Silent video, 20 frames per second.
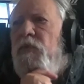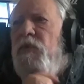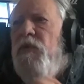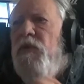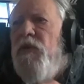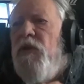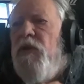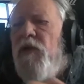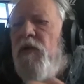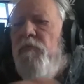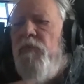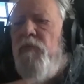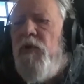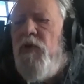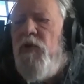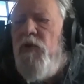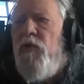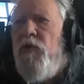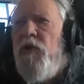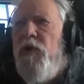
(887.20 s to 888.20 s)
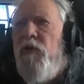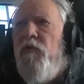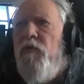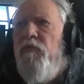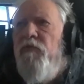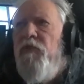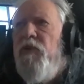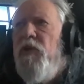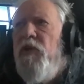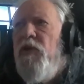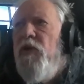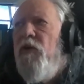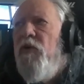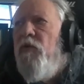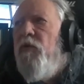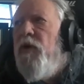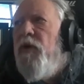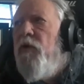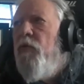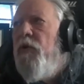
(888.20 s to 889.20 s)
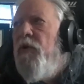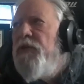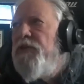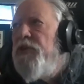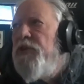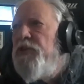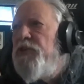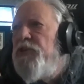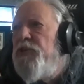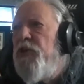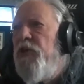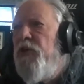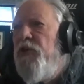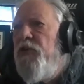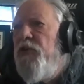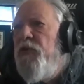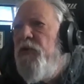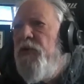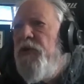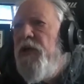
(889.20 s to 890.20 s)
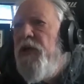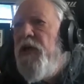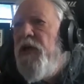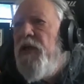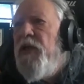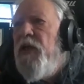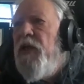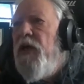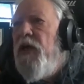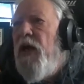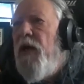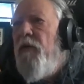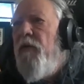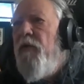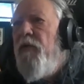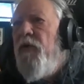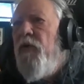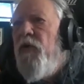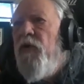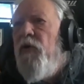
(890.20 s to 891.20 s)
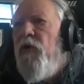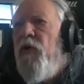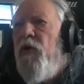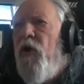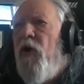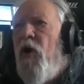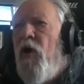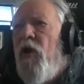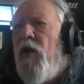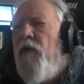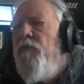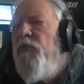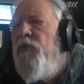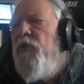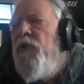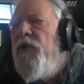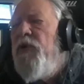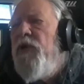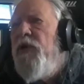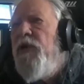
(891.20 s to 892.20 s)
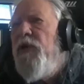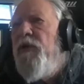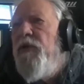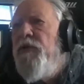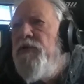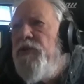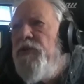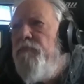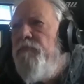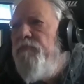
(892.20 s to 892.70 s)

going to do another video once I start doing that. All I'm doing here is I'm